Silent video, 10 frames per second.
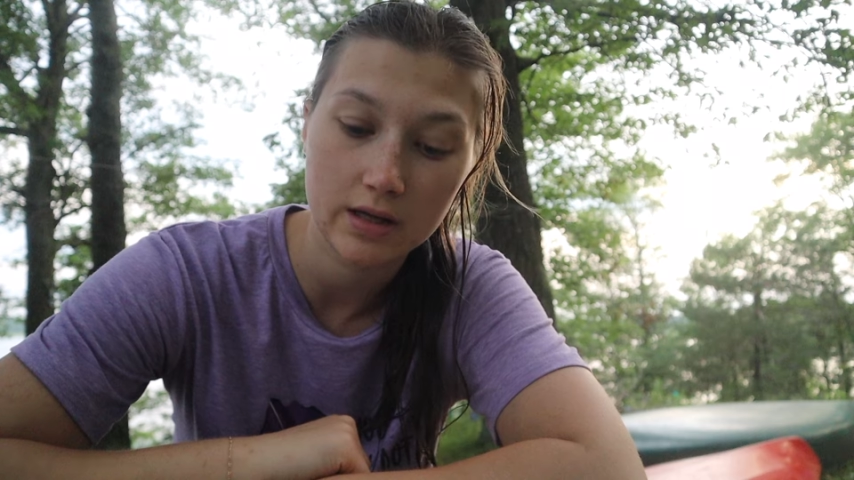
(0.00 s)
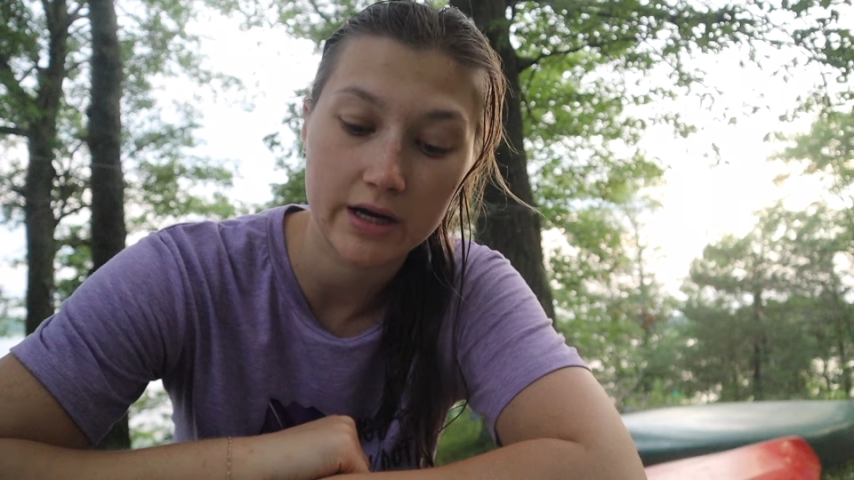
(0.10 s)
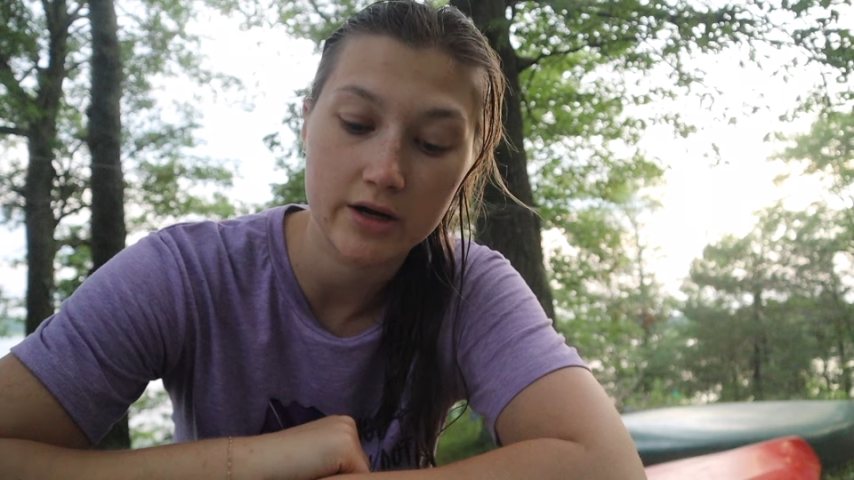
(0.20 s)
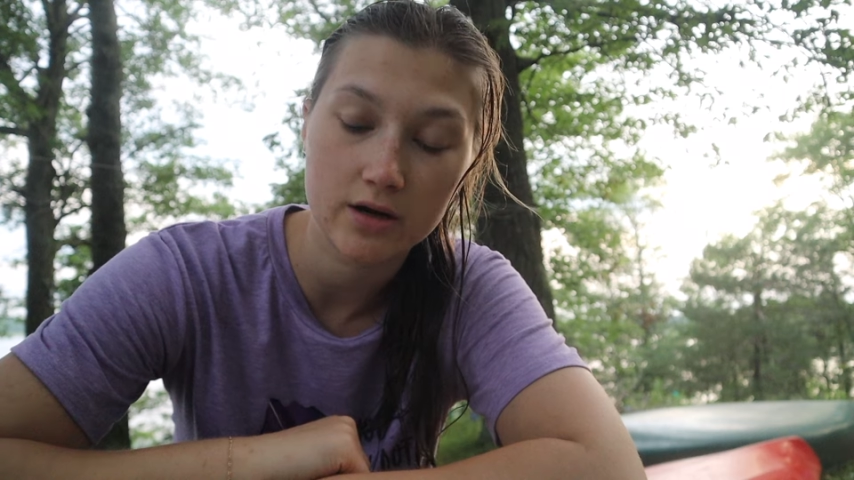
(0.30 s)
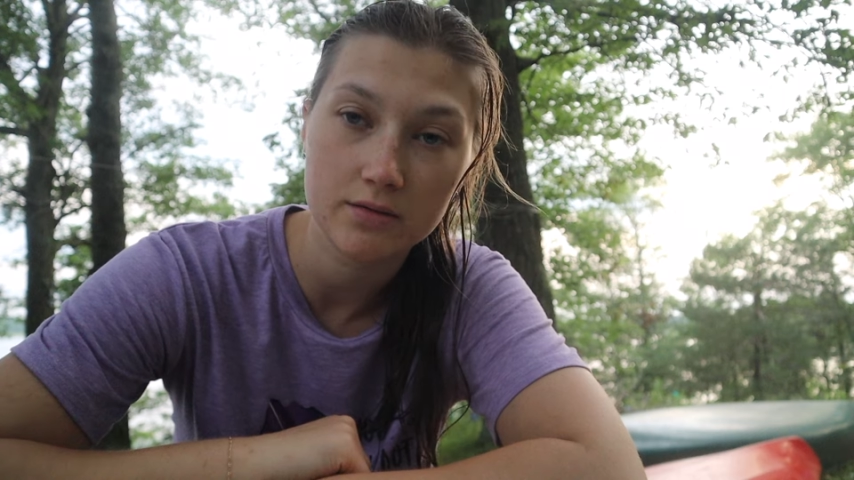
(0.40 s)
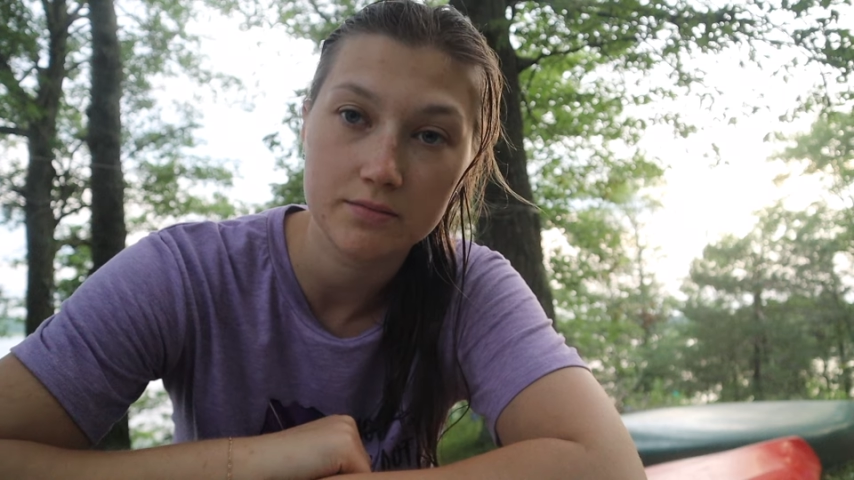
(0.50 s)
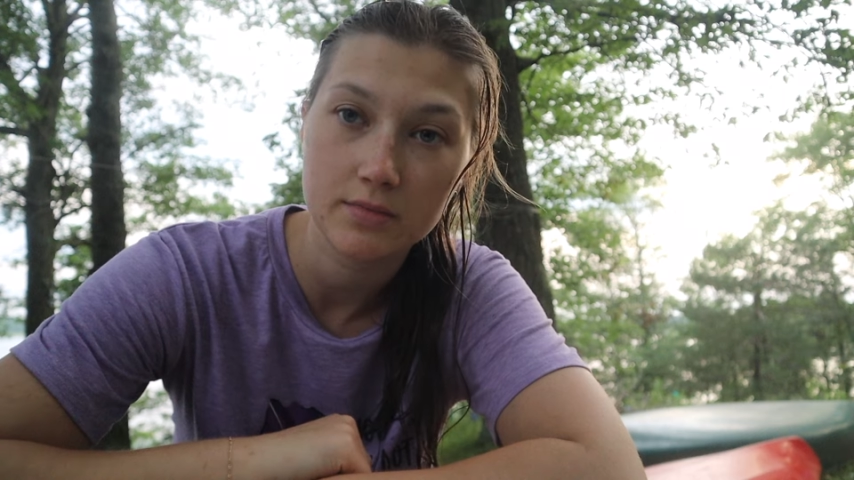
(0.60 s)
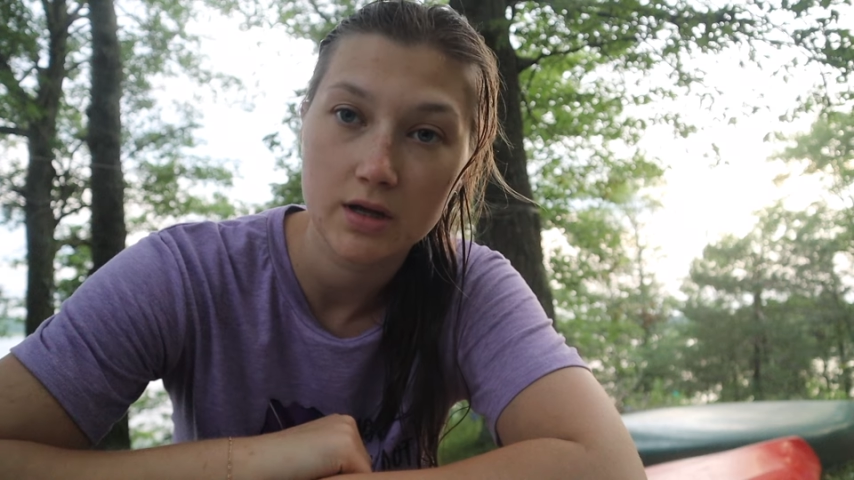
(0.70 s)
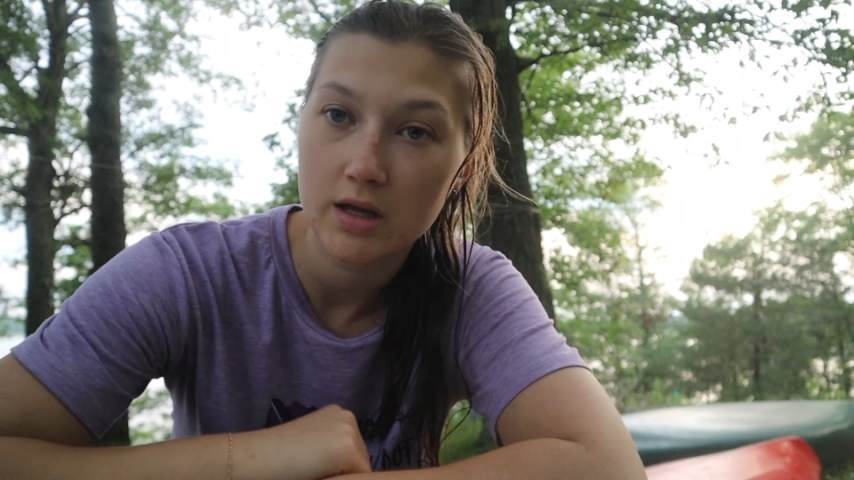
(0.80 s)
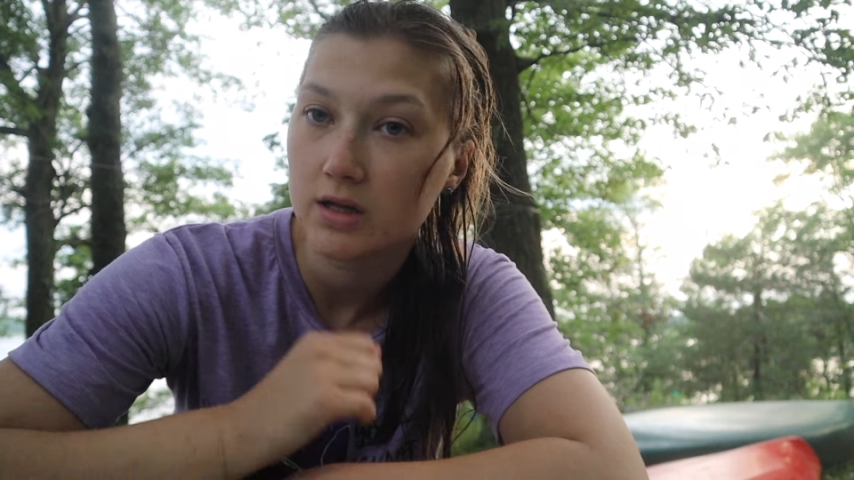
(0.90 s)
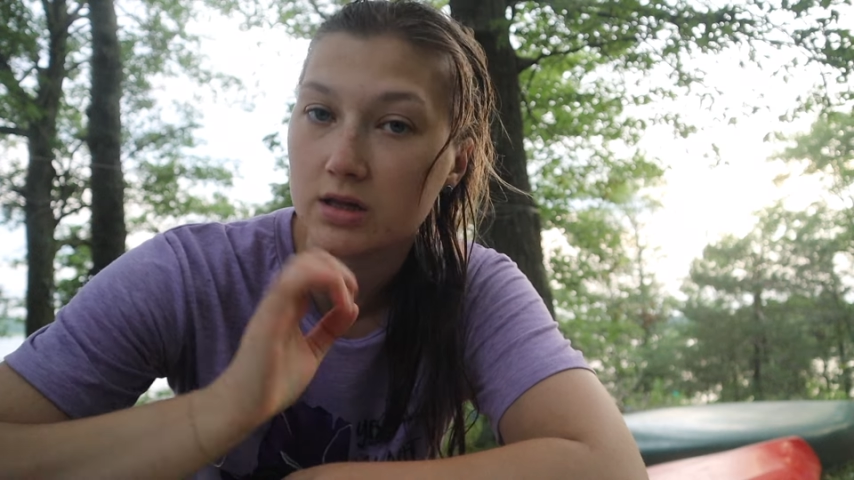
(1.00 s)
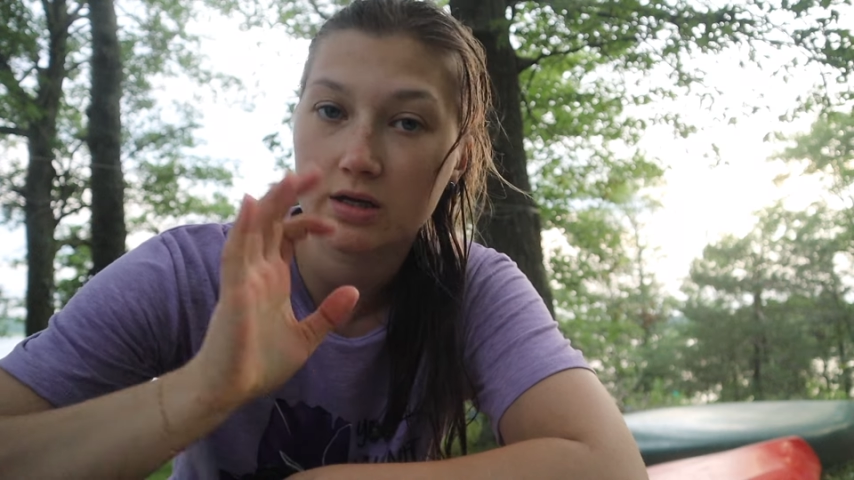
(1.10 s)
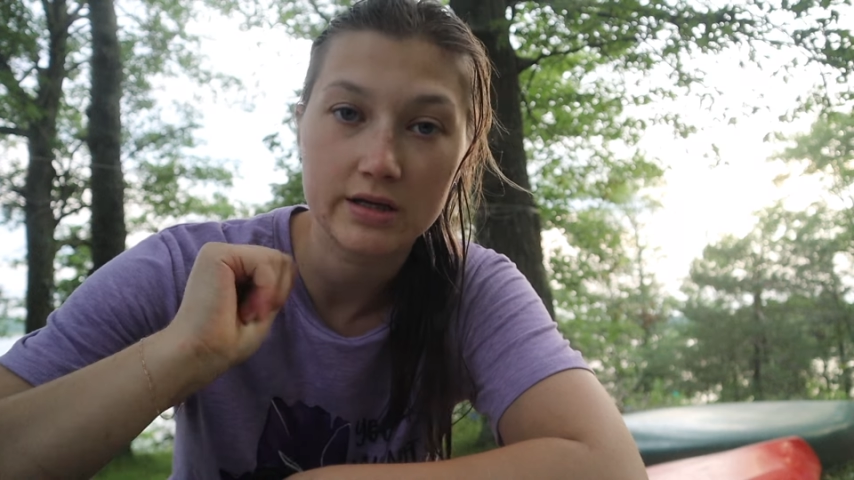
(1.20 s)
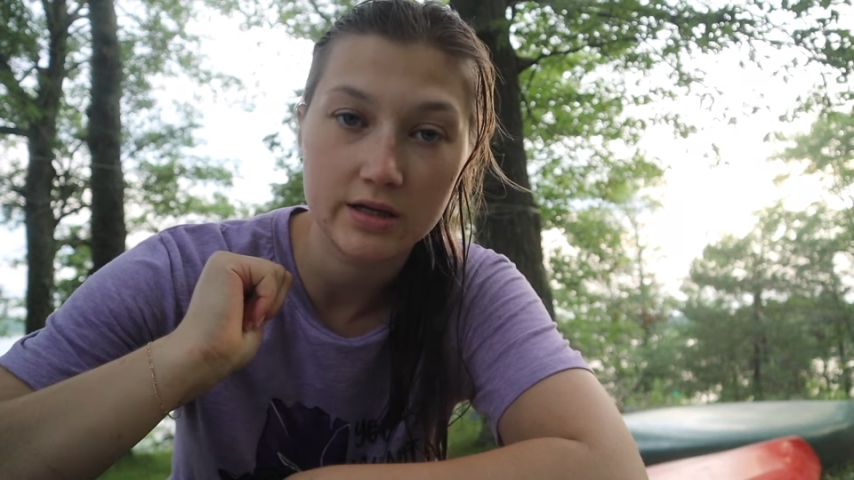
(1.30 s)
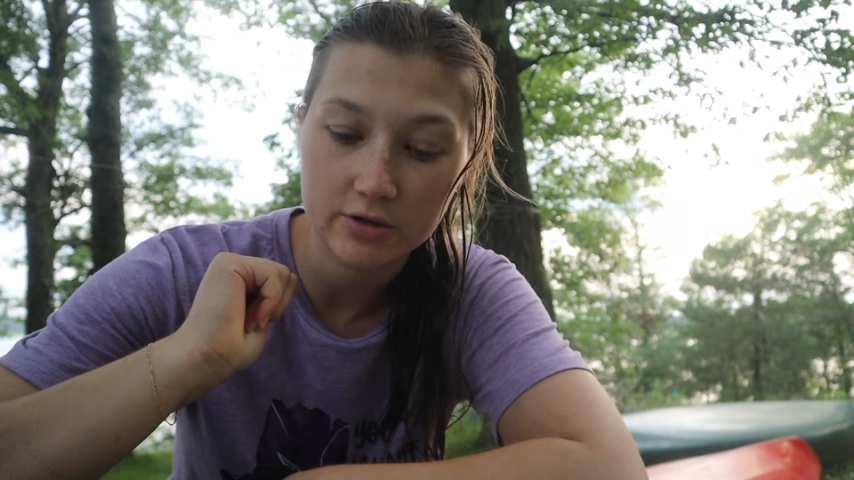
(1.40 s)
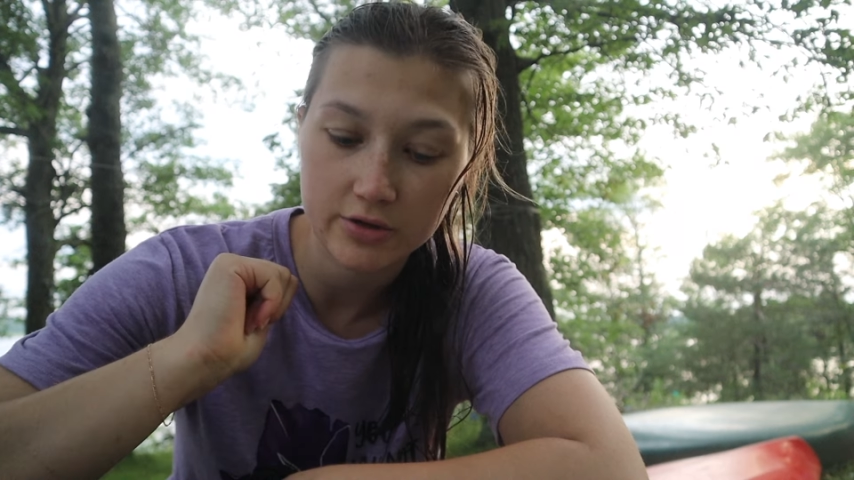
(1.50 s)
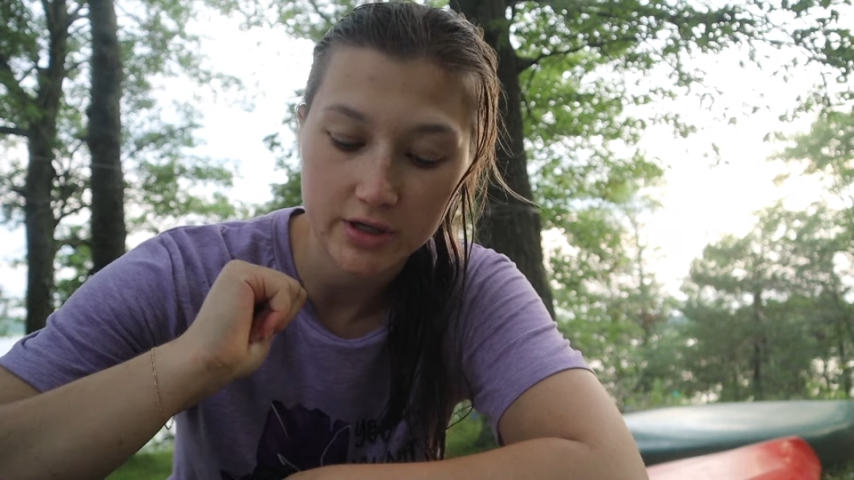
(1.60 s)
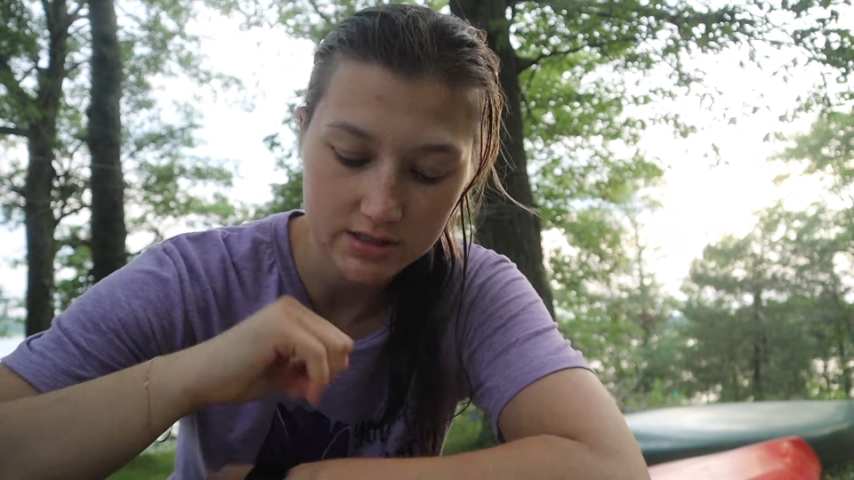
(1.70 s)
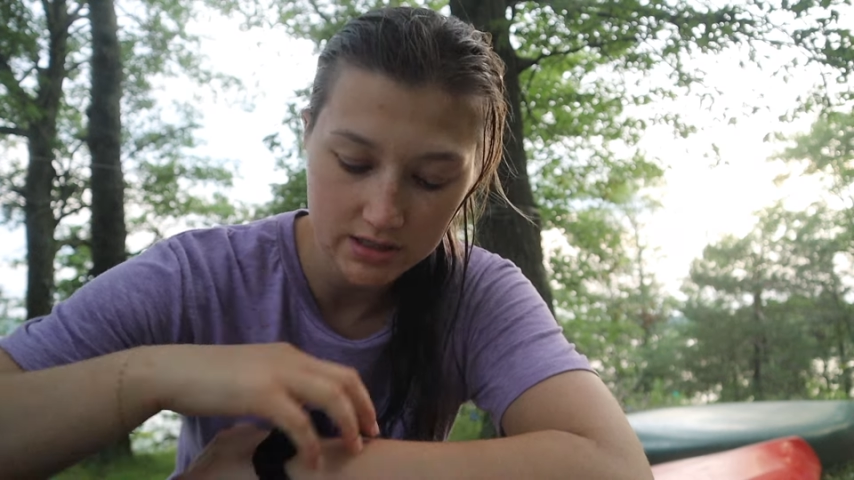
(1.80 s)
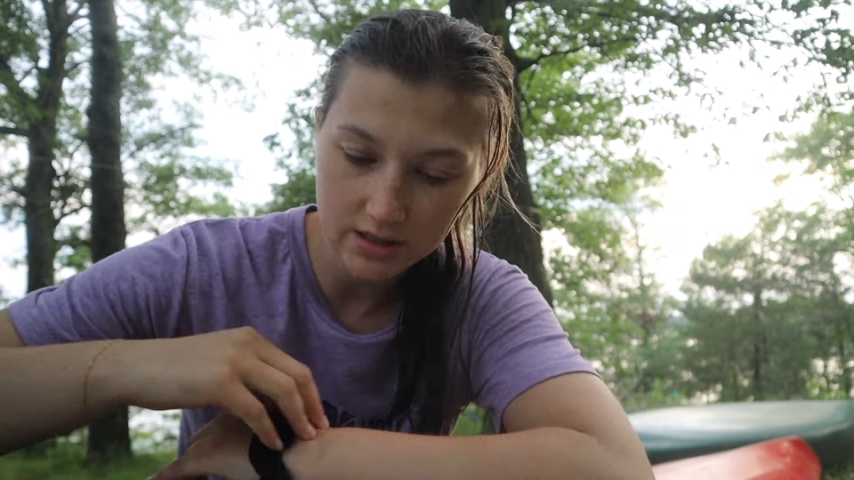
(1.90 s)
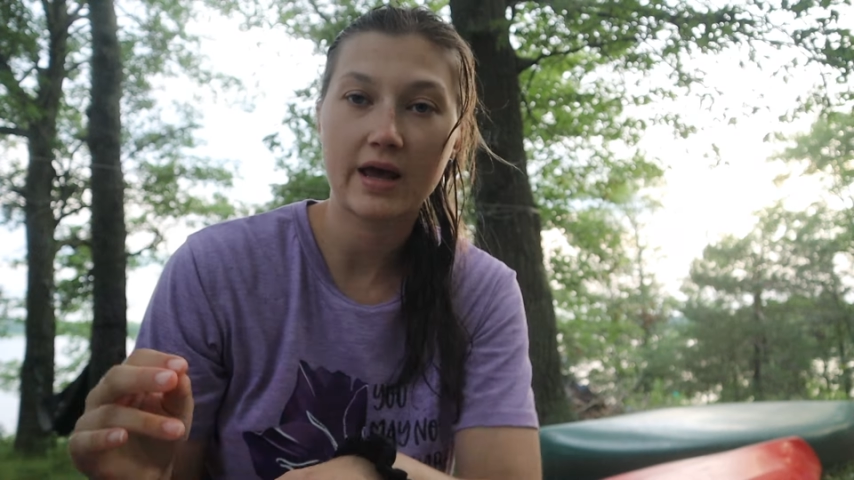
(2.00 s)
later, looking a little crusty.